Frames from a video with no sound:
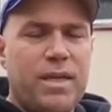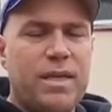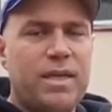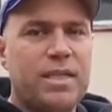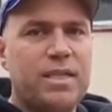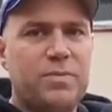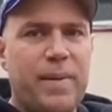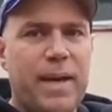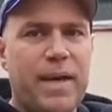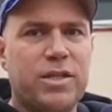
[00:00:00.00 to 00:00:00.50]

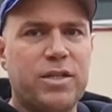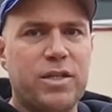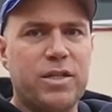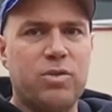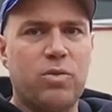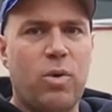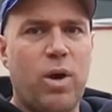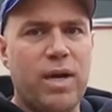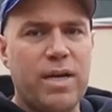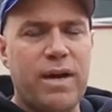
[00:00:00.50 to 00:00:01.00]
The
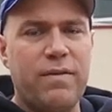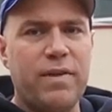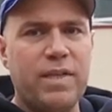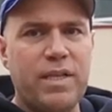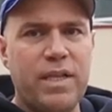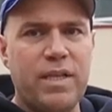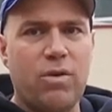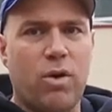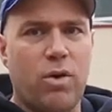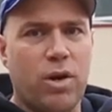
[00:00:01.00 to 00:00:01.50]
inspectors want
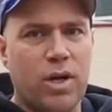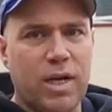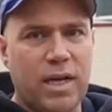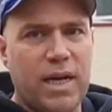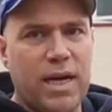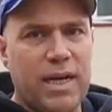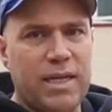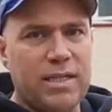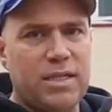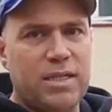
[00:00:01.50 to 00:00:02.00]
everything
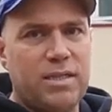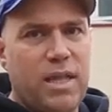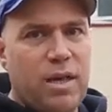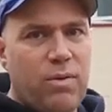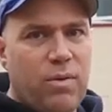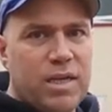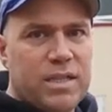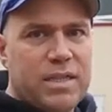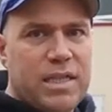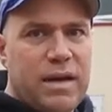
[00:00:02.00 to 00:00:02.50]
organized.
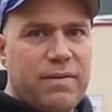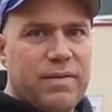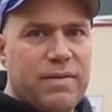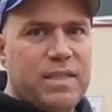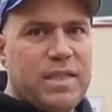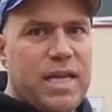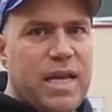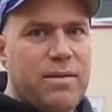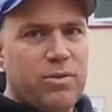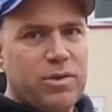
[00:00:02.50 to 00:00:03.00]
They want us to have
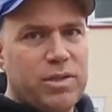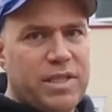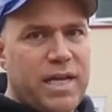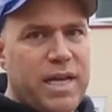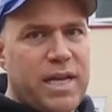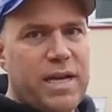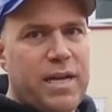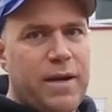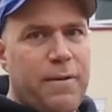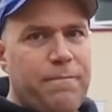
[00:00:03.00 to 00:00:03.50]
a table
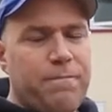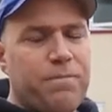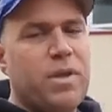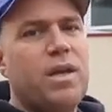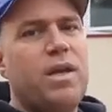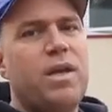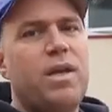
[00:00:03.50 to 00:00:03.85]
set up.